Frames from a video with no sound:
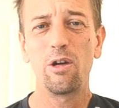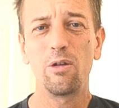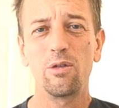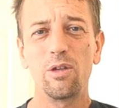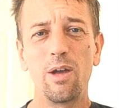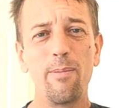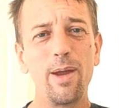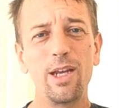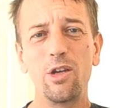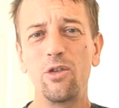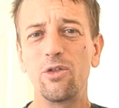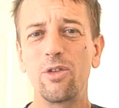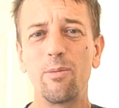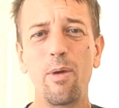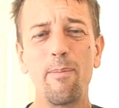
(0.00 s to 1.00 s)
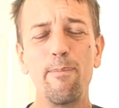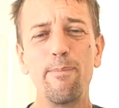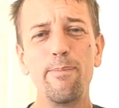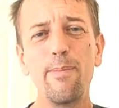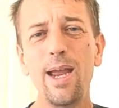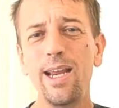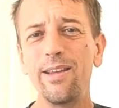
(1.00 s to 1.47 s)
know, and make you some
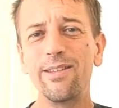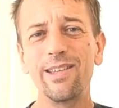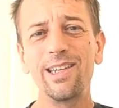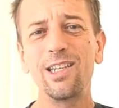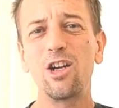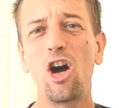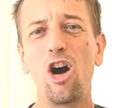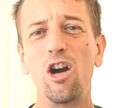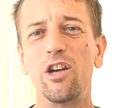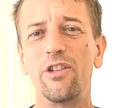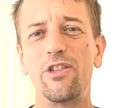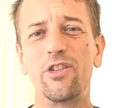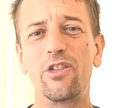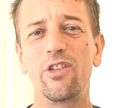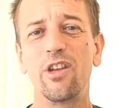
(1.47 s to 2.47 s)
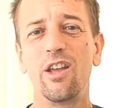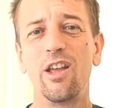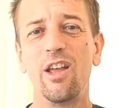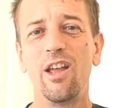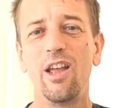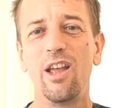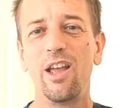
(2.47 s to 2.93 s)
amazing cards.
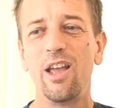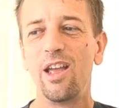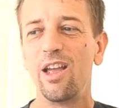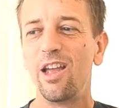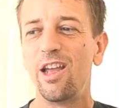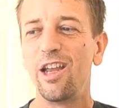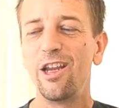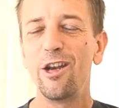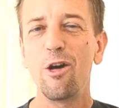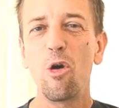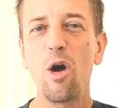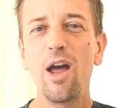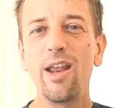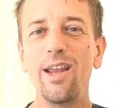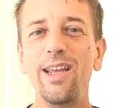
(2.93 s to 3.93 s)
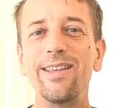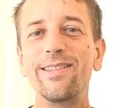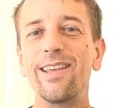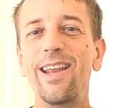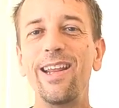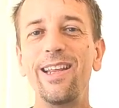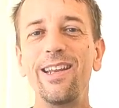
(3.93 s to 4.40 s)
You know what? He
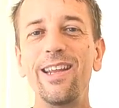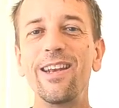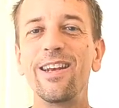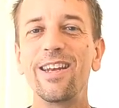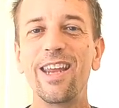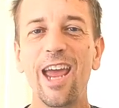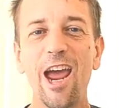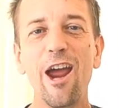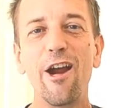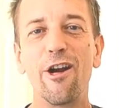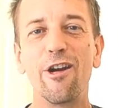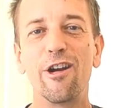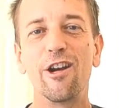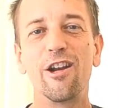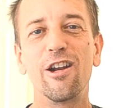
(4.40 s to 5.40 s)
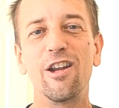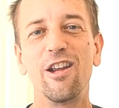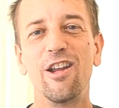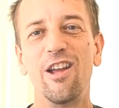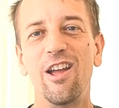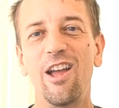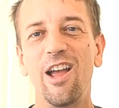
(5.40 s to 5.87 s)
said he didn't care.
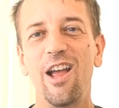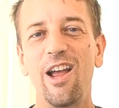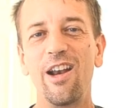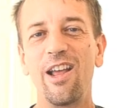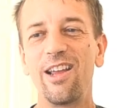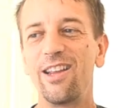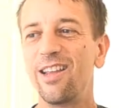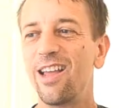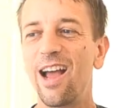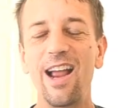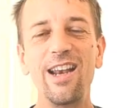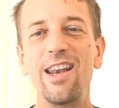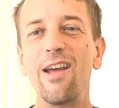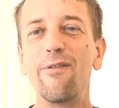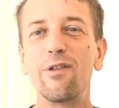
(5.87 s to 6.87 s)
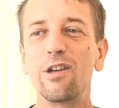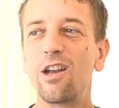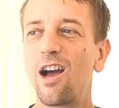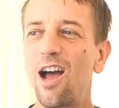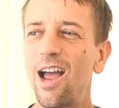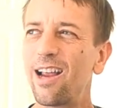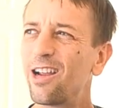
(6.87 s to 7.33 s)
And
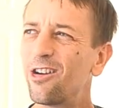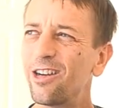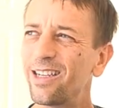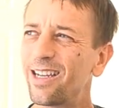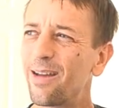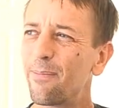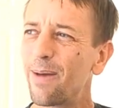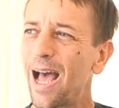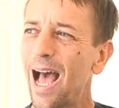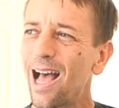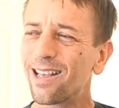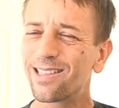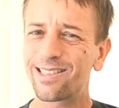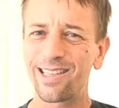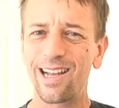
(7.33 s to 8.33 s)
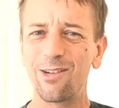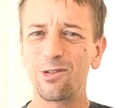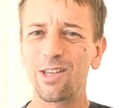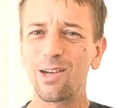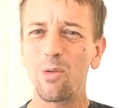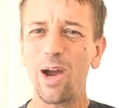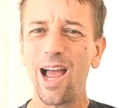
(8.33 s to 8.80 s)
I couldn't get past that. I
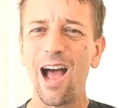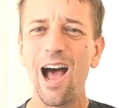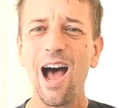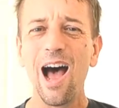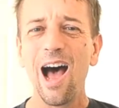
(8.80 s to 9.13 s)
was like, well,